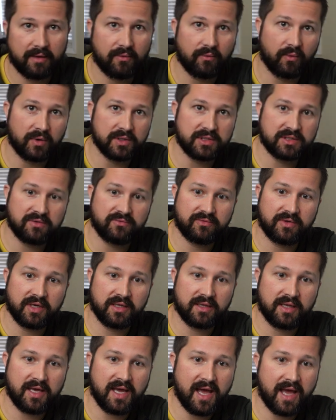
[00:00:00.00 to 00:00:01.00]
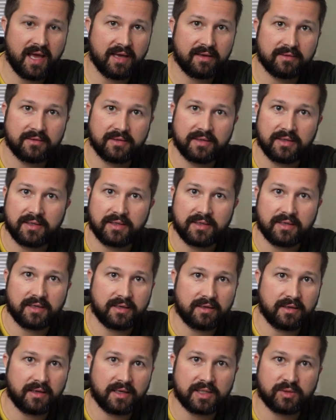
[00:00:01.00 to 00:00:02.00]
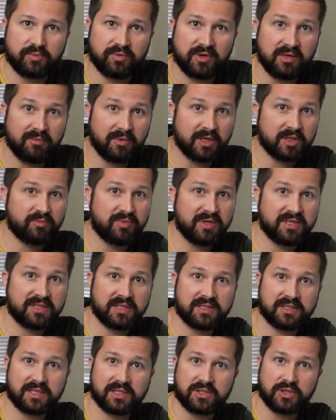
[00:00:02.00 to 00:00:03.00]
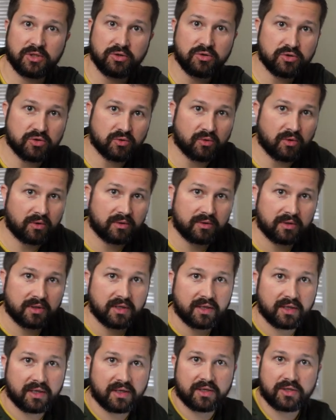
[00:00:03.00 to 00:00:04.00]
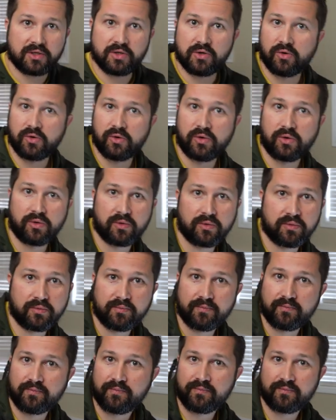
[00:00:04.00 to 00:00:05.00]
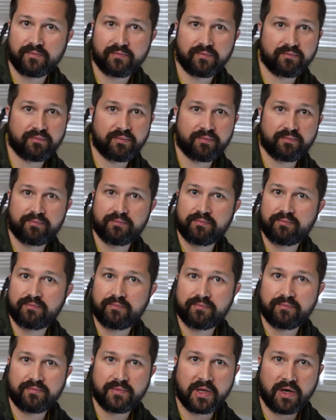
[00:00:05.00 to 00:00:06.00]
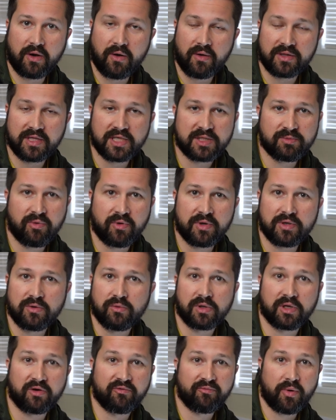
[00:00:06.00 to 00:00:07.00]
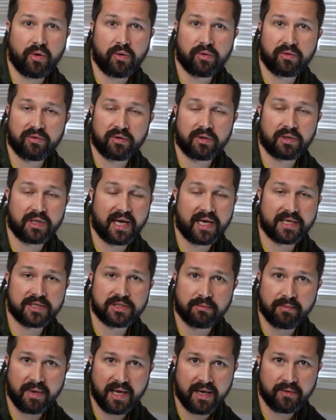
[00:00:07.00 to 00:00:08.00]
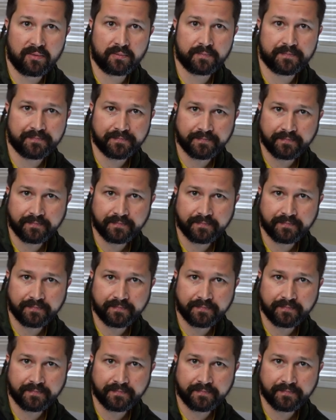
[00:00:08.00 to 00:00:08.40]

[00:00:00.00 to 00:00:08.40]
once you've done that, it's pretty much business as usual. You'll, you know, at this point you will have polar aligned your mount